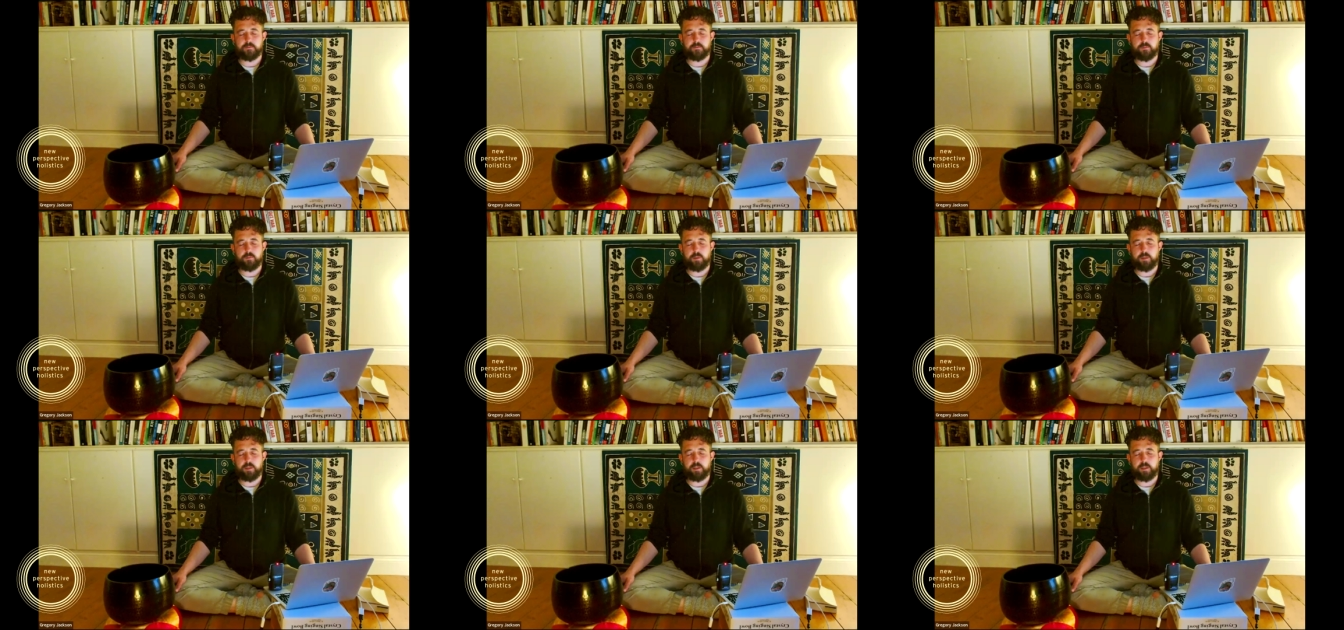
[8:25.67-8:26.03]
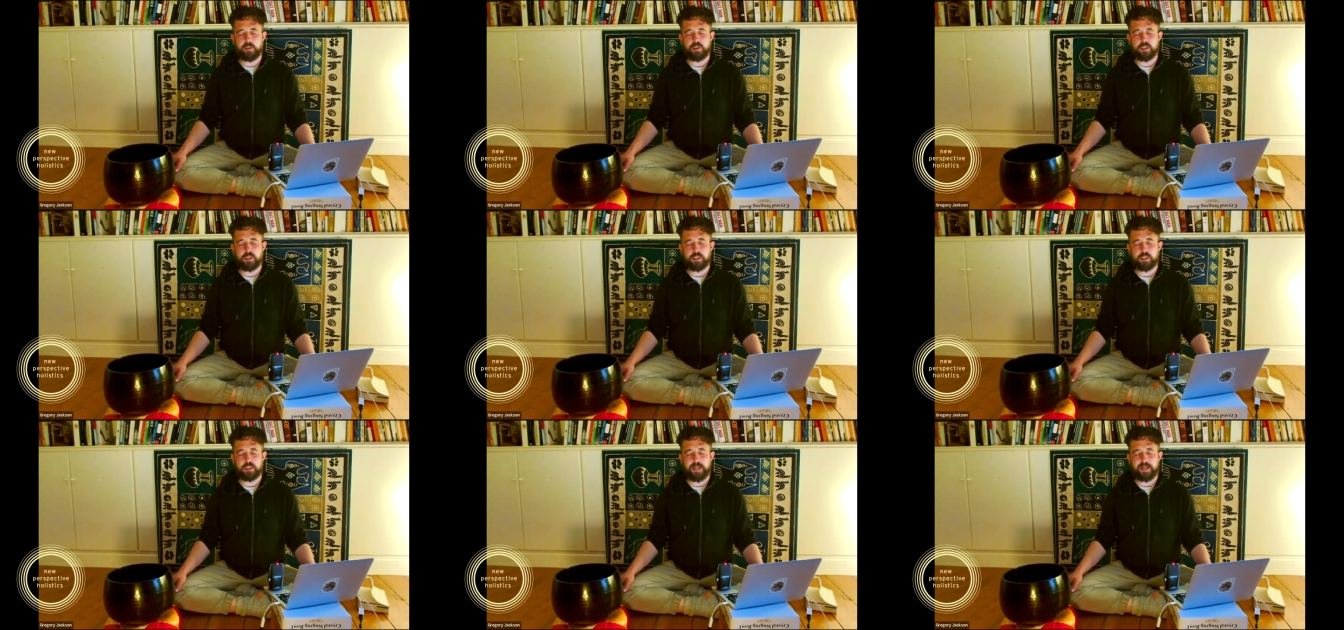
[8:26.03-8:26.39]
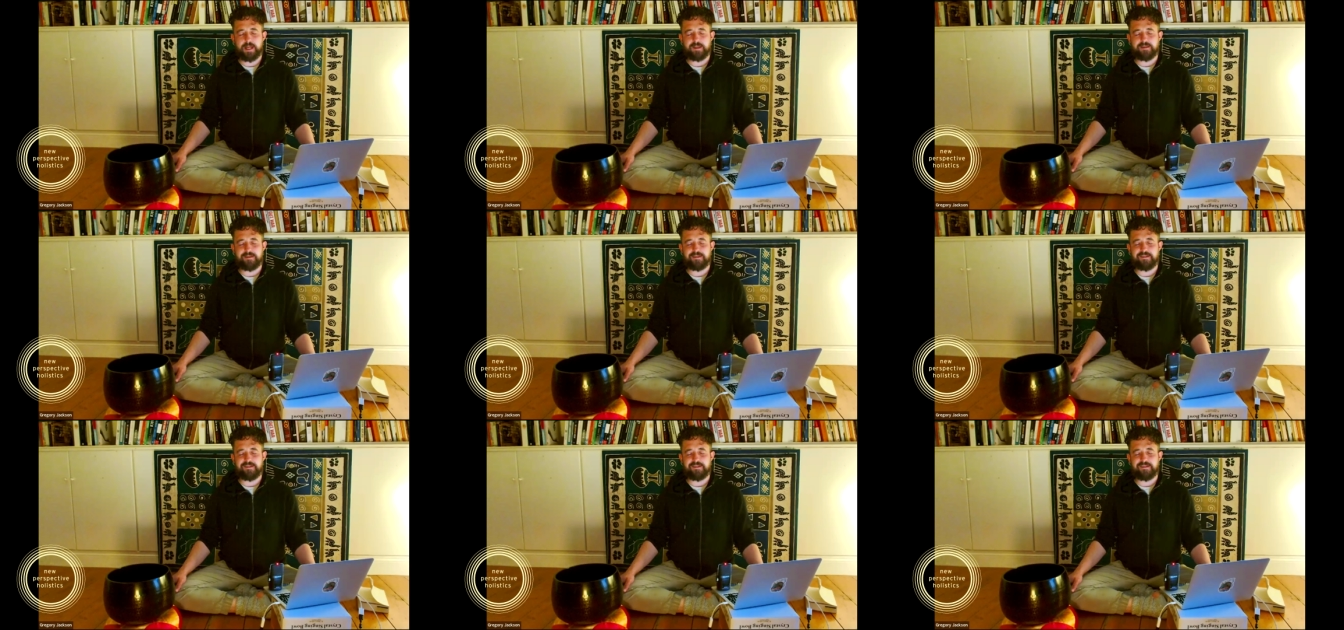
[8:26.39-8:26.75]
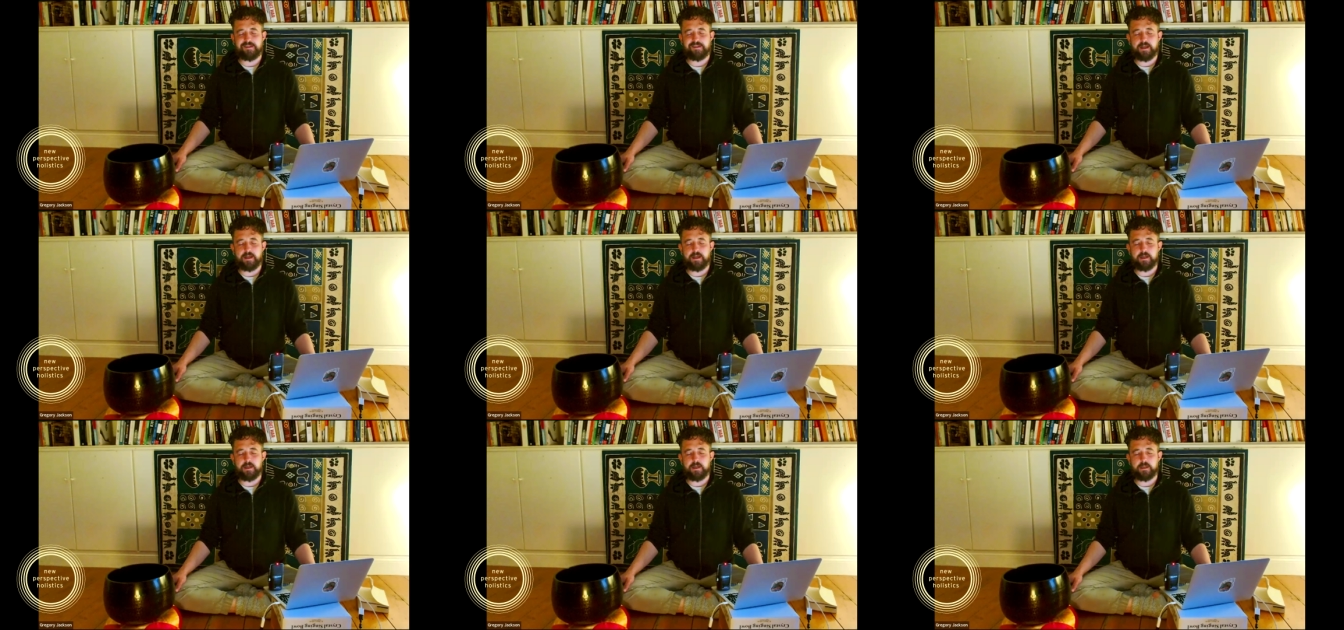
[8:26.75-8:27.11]
We can just let it
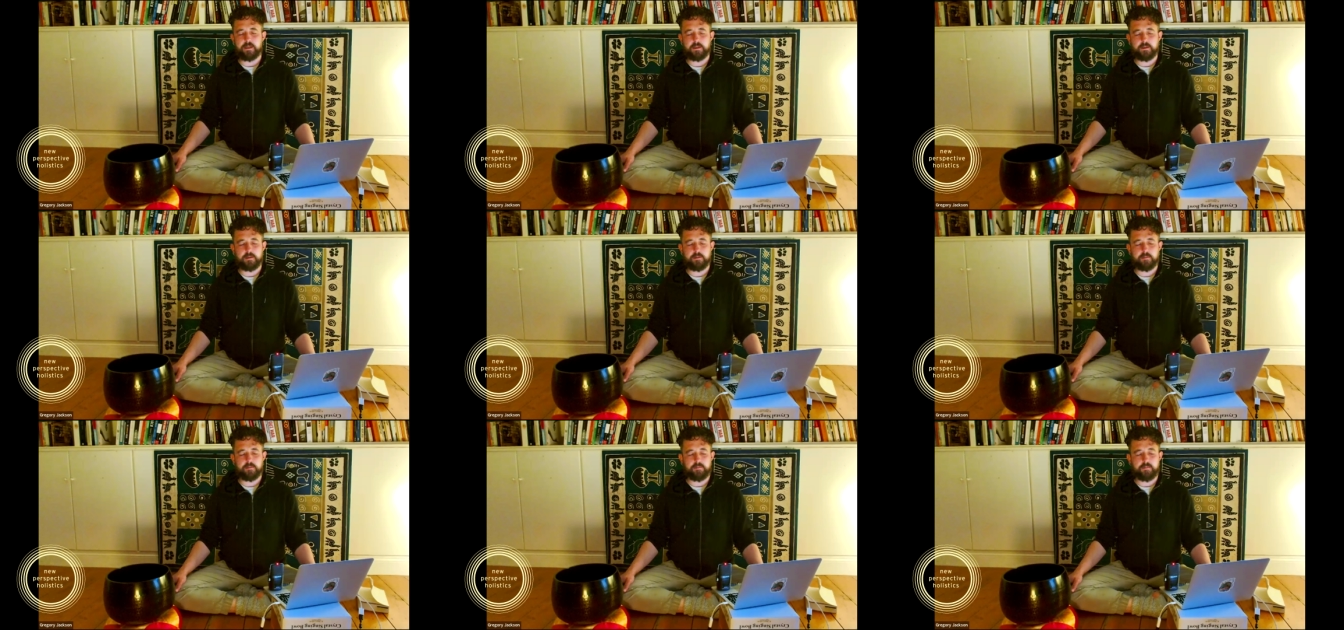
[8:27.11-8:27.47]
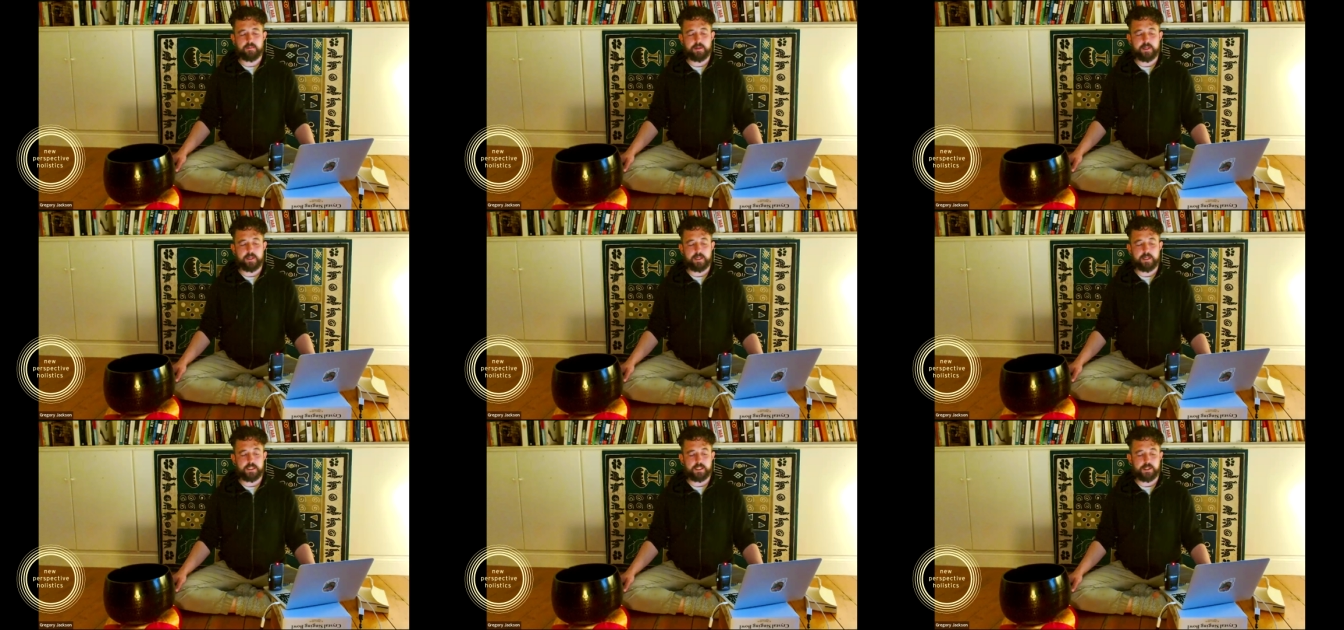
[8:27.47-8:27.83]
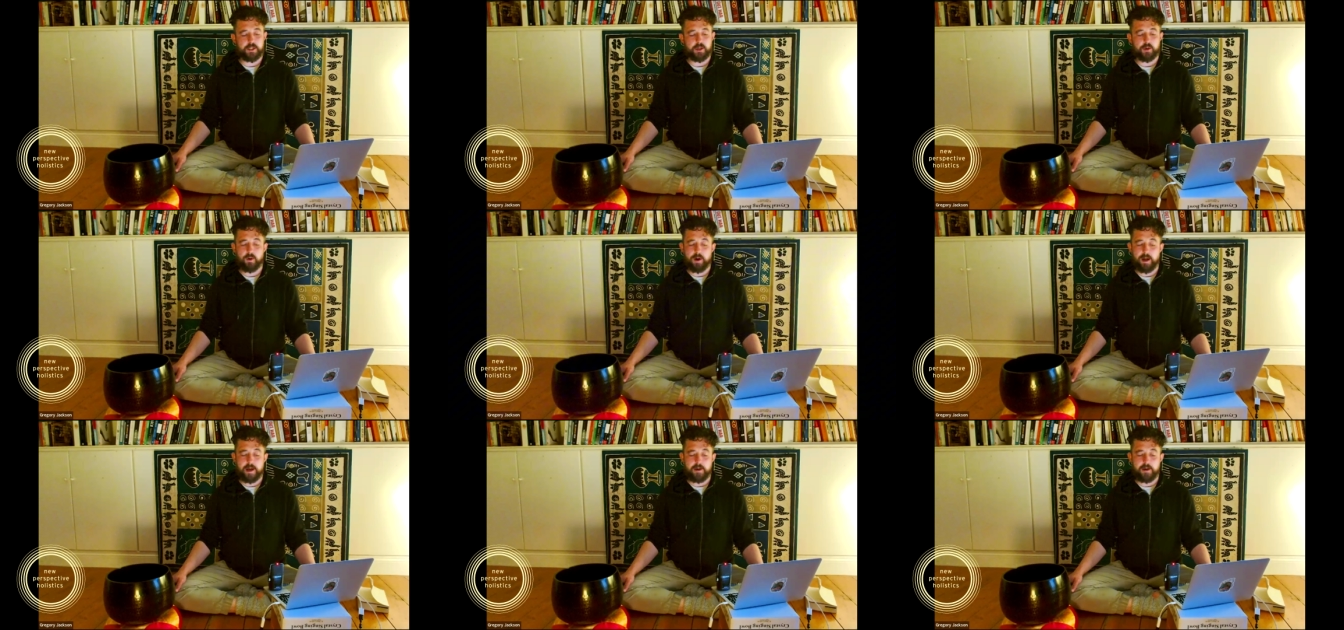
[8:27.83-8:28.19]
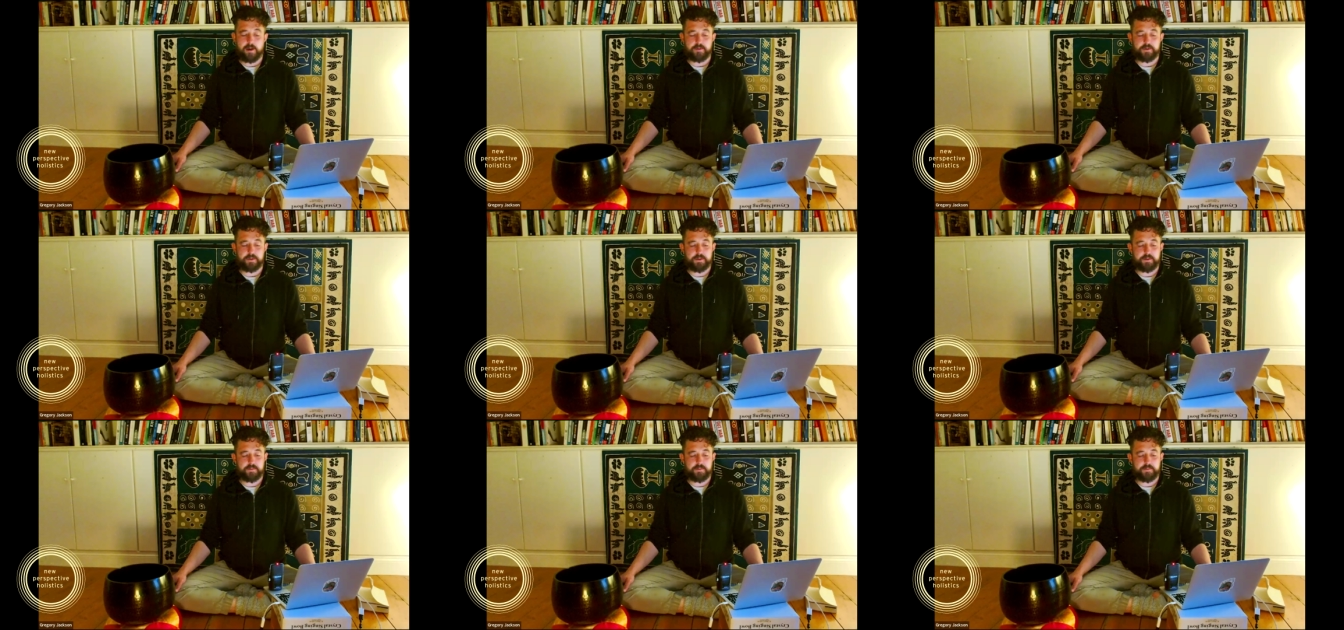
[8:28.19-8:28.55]
sink into the
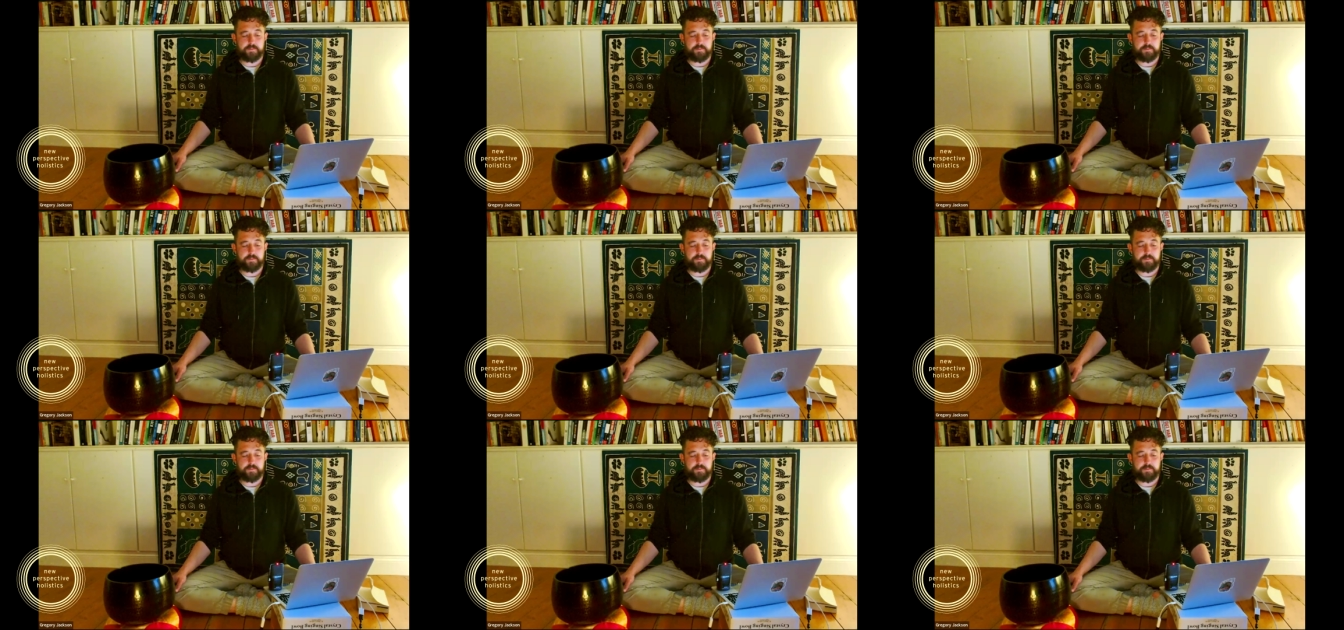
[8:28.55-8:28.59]
ground.